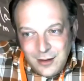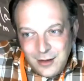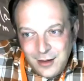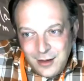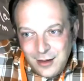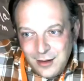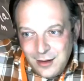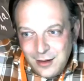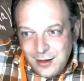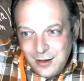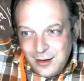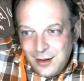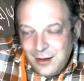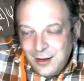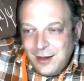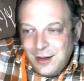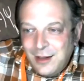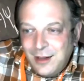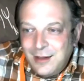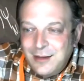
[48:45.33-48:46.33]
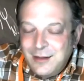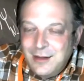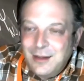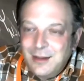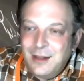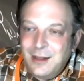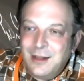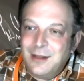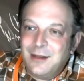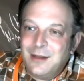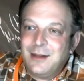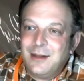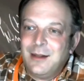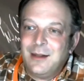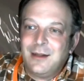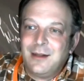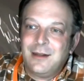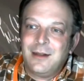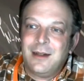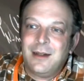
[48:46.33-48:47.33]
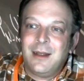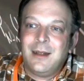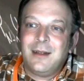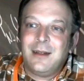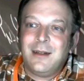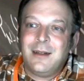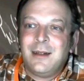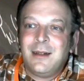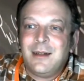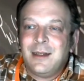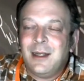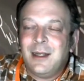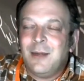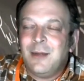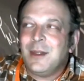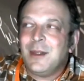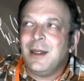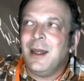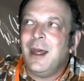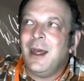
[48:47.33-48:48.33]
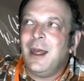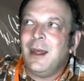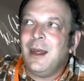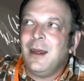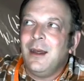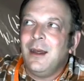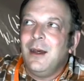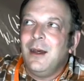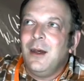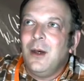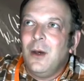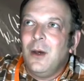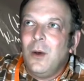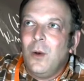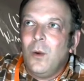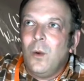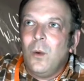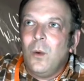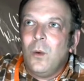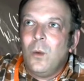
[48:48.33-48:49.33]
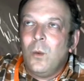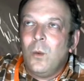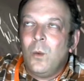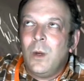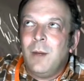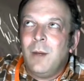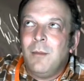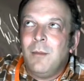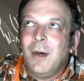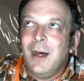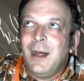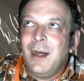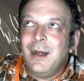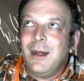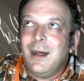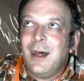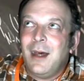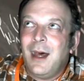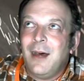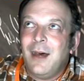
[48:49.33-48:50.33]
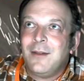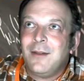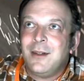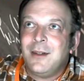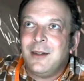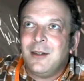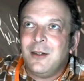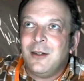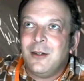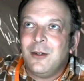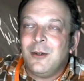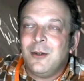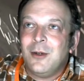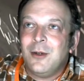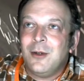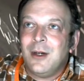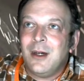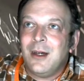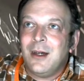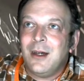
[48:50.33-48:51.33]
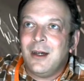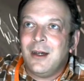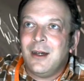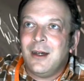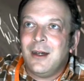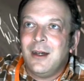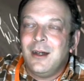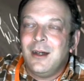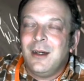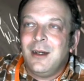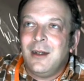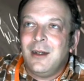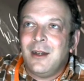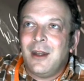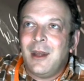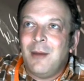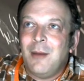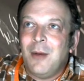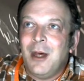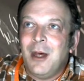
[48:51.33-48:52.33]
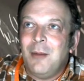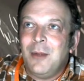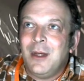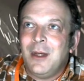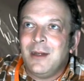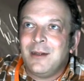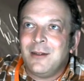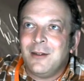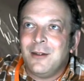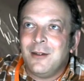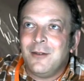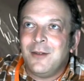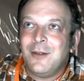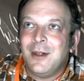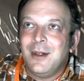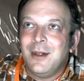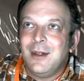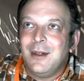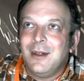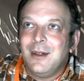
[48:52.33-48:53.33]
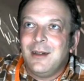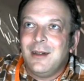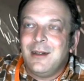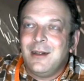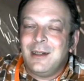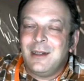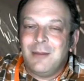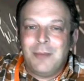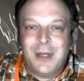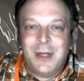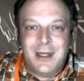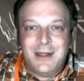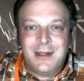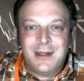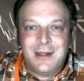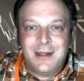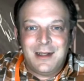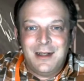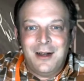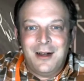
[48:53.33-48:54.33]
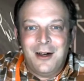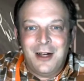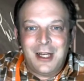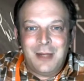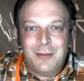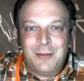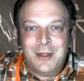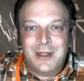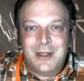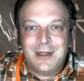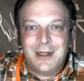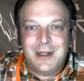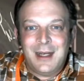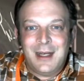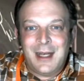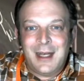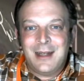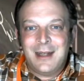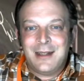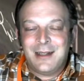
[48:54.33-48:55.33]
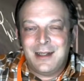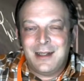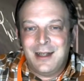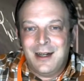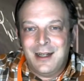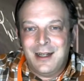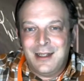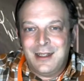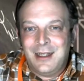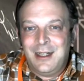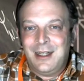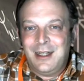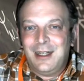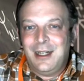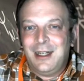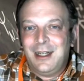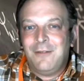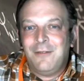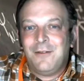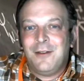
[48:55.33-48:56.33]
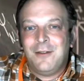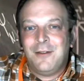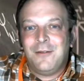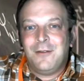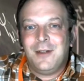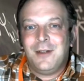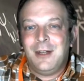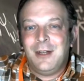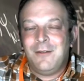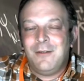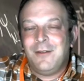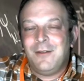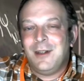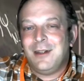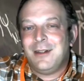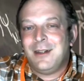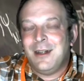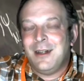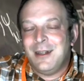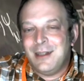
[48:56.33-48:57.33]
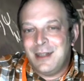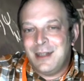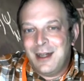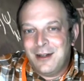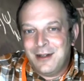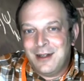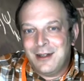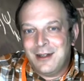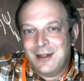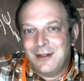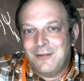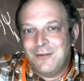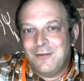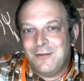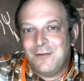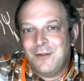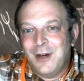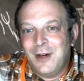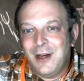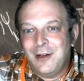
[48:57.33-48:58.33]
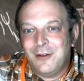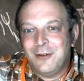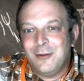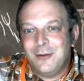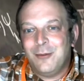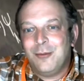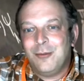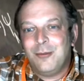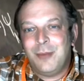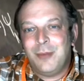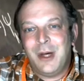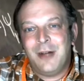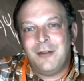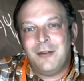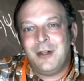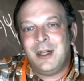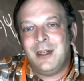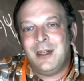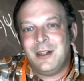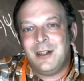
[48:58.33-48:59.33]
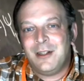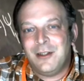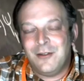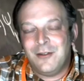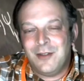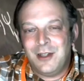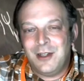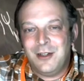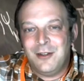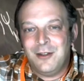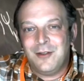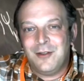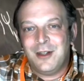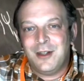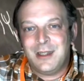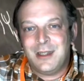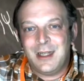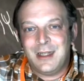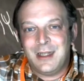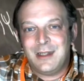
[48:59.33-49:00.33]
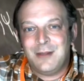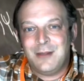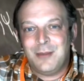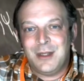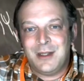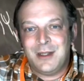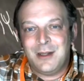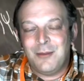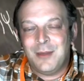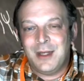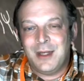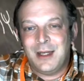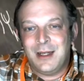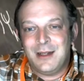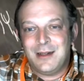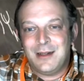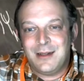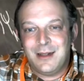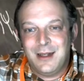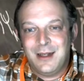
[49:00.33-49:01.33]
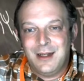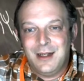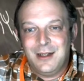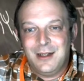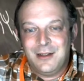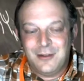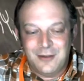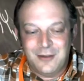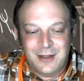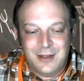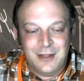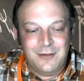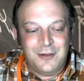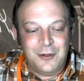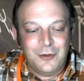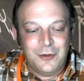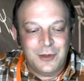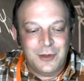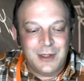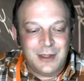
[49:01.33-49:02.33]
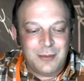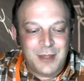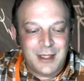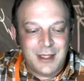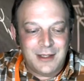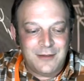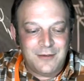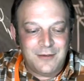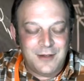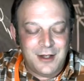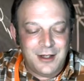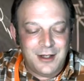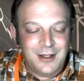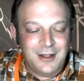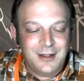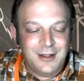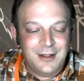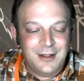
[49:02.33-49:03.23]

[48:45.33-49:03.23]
it seems like we might have to you know, there might be a sort of simplicity argument against the idea if it turns out that the final boundary condition of the universe has to be something that's sort of difficult to specify.